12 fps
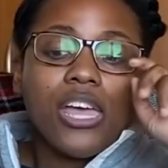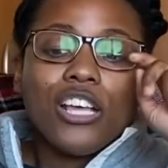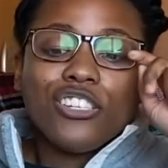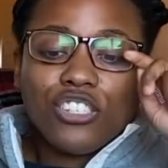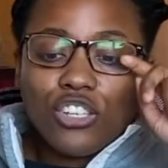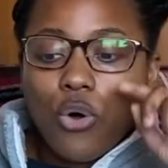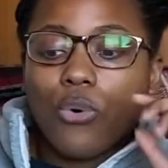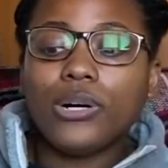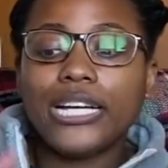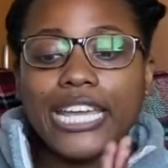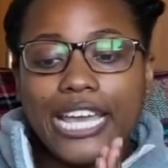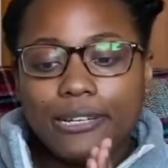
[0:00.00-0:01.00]
So
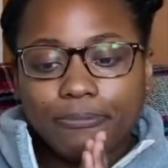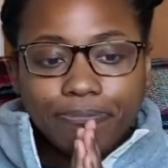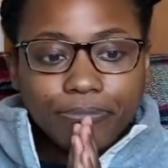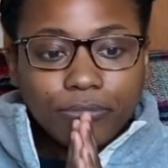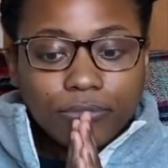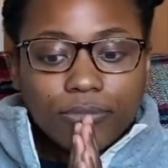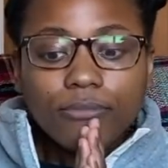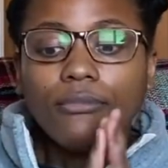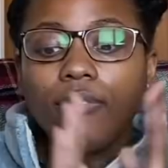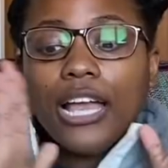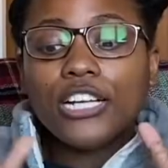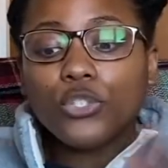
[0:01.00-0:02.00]
again,
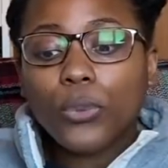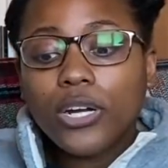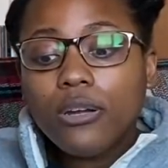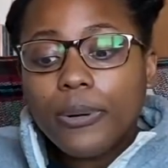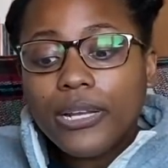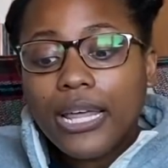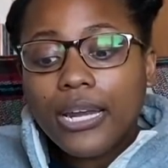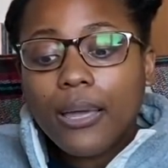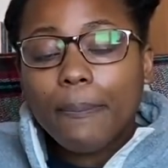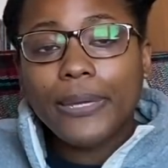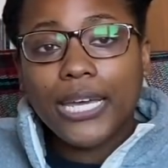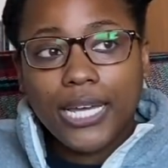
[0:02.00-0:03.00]
I just wanted to bring that up
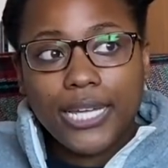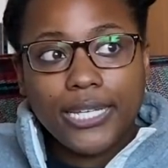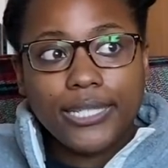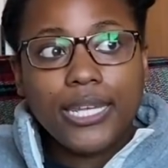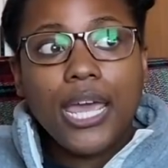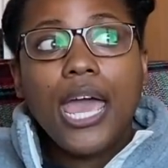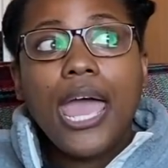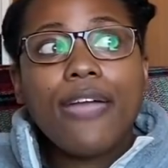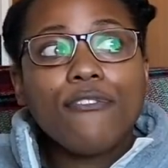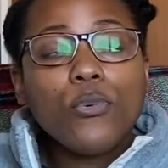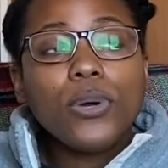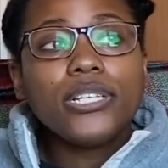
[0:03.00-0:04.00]
because
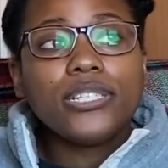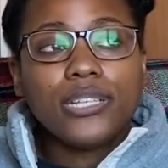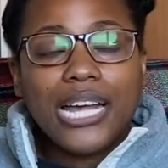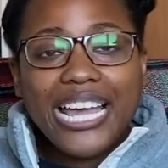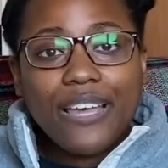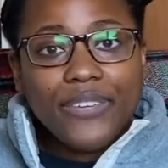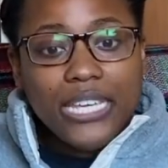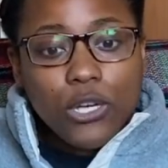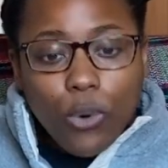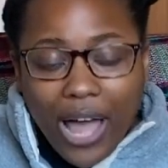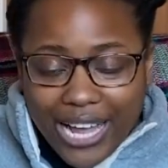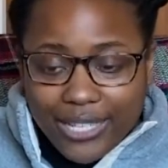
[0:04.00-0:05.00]
everyone does not have
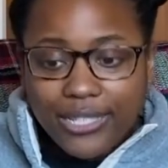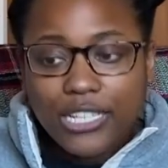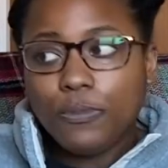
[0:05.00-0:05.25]
equal access.